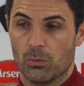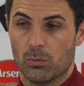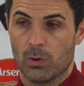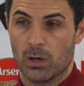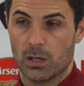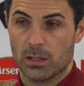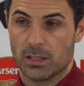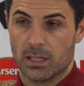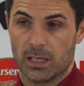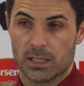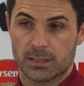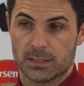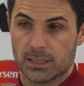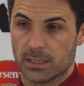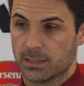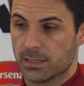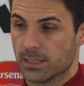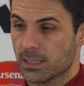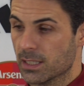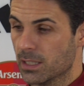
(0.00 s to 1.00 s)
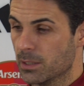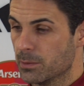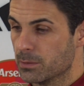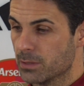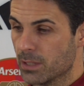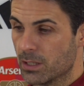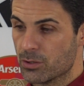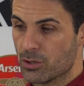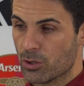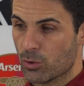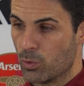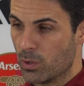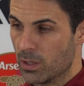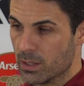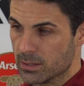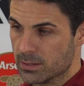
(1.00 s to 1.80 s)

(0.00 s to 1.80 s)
Well, there are certain games that require